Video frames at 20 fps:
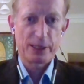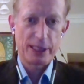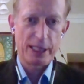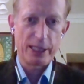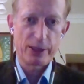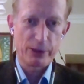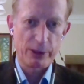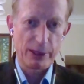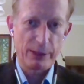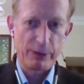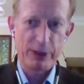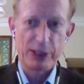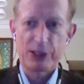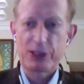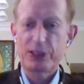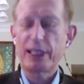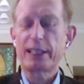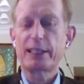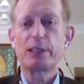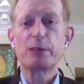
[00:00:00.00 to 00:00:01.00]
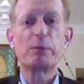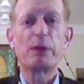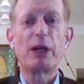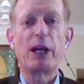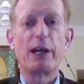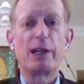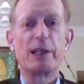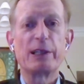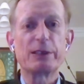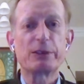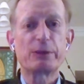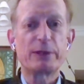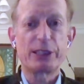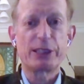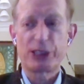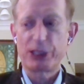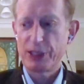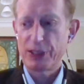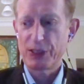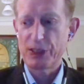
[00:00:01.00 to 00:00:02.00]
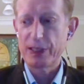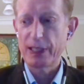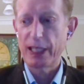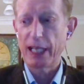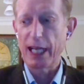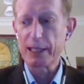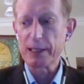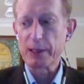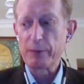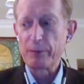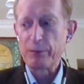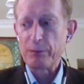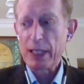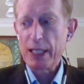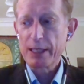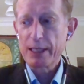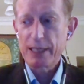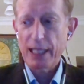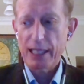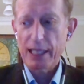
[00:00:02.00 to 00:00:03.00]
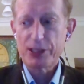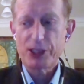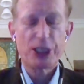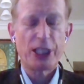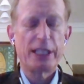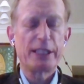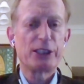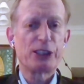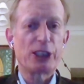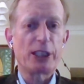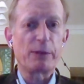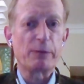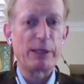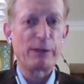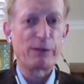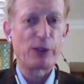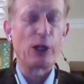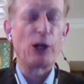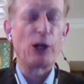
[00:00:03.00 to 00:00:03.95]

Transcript: certainly agree with the second part, which is that that's changing.